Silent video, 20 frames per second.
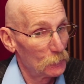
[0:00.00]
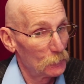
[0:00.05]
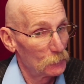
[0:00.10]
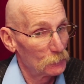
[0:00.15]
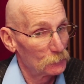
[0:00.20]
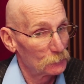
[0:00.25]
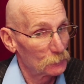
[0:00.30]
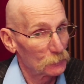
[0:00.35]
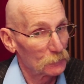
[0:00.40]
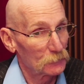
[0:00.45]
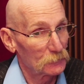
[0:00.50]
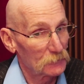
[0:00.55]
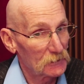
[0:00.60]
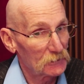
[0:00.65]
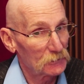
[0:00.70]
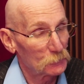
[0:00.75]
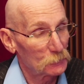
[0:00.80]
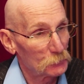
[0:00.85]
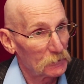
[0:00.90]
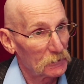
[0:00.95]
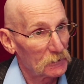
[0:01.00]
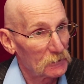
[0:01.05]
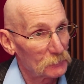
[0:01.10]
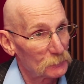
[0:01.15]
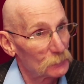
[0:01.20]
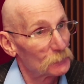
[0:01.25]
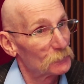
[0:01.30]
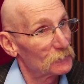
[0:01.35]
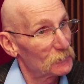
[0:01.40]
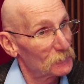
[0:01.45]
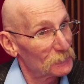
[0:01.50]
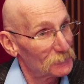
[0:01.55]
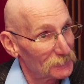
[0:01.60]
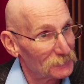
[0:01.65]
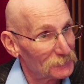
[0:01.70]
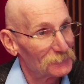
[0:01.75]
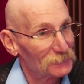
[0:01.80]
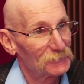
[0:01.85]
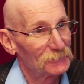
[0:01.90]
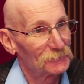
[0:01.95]
so that they could pay for their
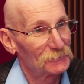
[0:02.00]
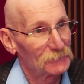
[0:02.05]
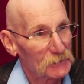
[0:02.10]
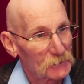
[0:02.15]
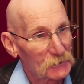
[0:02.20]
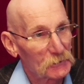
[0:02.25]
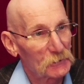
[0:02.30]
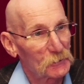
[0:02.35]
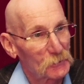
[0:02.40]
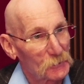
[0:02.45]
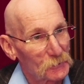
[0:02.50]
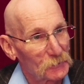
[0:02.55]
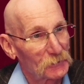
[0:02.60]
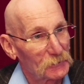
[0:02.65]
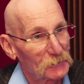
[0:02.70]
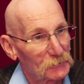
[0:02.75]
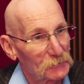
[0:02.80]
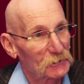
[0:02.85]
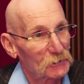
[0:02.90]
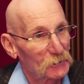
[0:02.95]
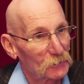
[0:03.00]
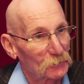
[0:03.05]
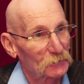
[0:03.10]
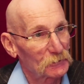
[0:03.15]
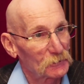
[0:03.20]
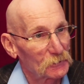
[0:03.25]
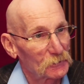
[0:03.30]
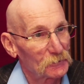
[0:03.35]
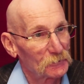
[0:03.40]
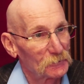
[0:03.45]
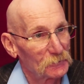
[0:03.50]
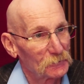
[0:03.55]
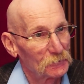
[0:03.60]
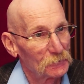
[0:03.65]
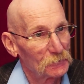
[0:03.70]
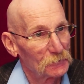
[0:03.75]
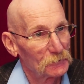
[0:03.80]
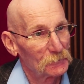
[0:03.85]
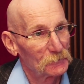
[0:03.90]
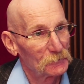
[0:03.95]
daycare and childcare
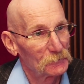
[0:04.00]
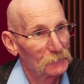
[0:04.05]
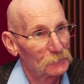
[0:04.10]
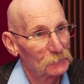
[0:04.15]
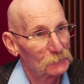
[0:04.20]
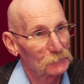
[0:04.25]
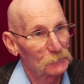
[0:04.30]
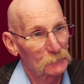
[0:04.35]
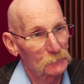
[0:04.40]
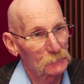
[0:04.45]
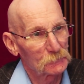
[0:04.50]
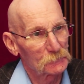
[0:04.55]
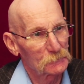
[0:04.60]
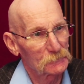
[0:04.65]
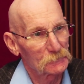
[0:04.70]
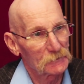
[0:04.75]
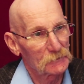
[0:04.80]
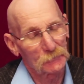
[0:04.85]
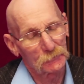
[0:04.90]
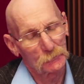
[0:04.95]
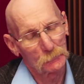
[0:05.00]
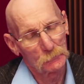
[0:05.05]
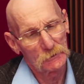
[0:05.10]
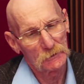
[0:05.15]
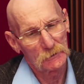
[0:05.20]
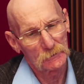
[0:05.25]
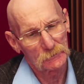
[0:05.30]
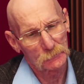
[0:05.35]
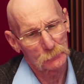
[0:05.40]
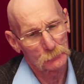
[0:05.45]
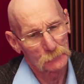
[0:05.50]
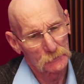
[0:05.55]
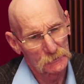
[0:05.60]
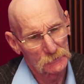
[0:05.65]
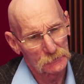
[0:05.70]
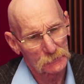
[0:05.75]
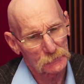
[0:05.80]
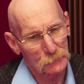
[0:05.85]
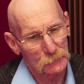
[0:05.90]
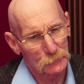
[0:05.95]
services. Now, to me, as a
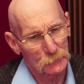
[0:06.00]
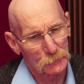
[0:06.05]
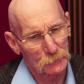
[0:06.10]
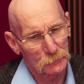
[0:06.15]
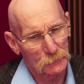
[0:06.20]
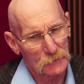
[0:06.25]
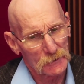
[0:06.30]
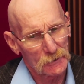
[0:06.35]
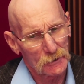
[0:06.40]
business owner, if I